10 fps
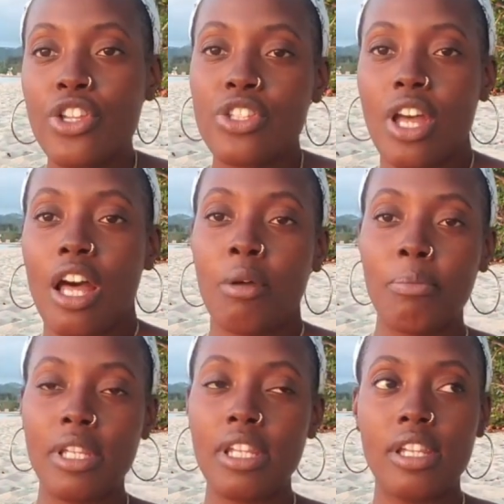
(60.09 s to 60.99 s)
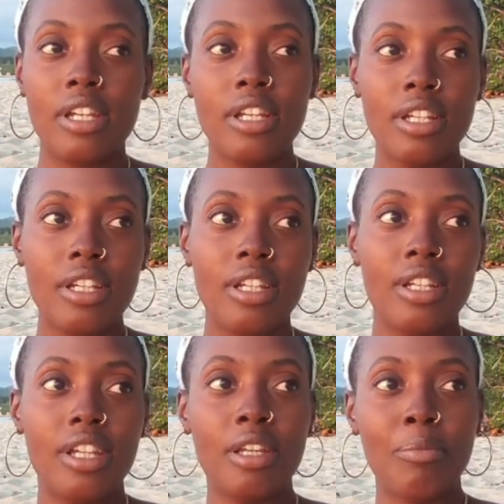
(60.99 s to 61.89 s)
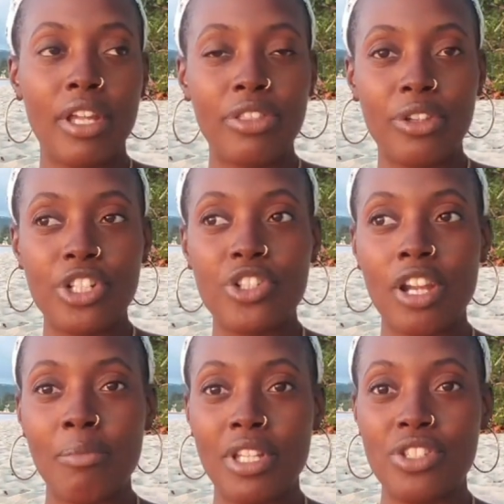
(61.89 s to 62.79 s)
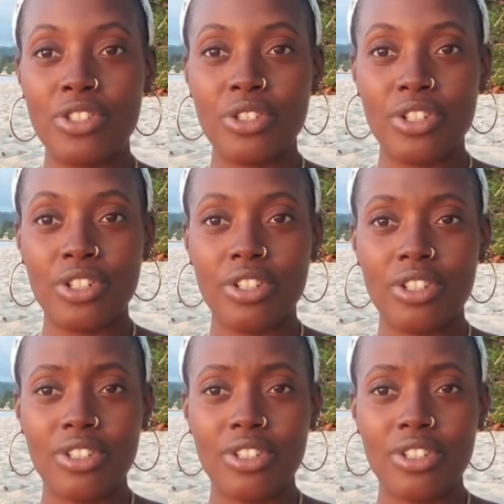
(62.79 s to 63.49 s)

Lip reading: So I'll be in my third trimester